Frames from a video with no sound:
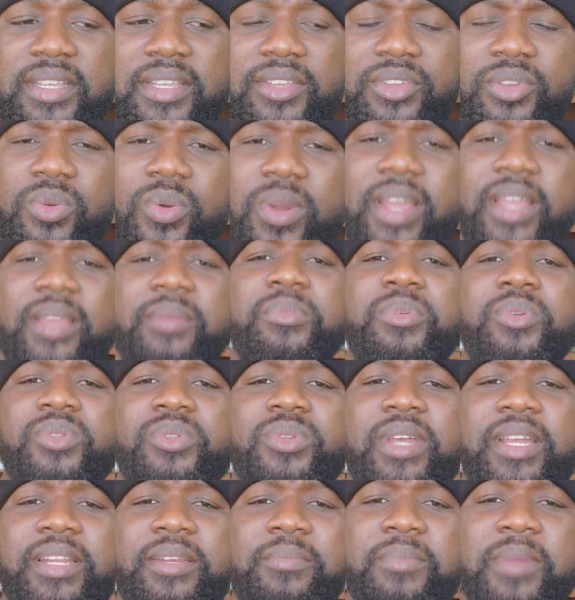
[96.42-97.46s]
you are able
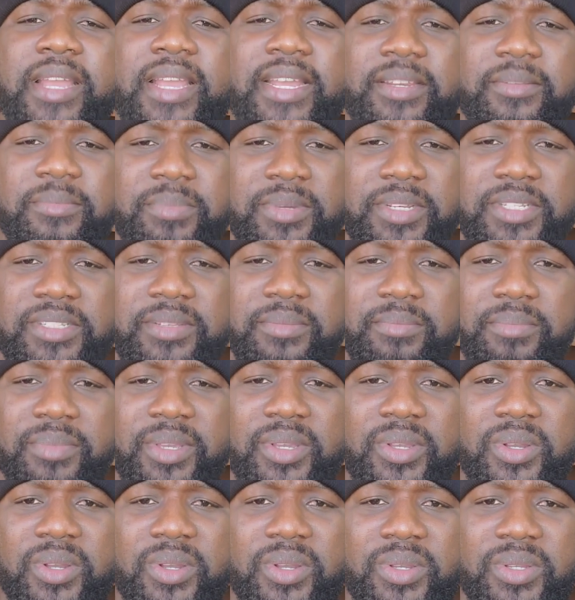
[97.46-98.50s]
to admire the person
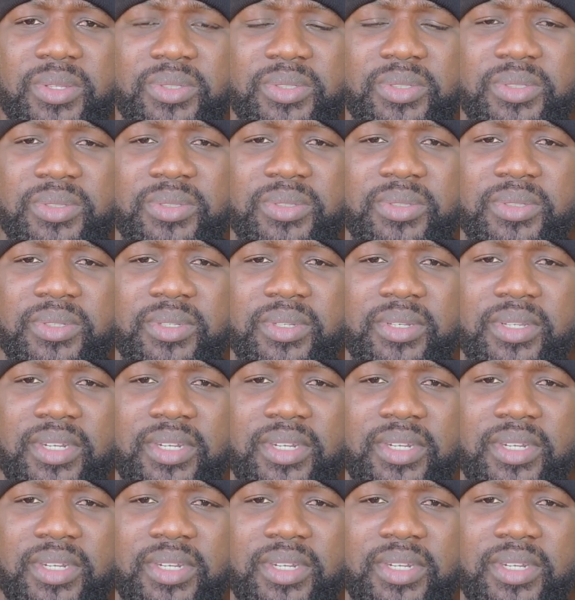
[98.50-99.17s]
because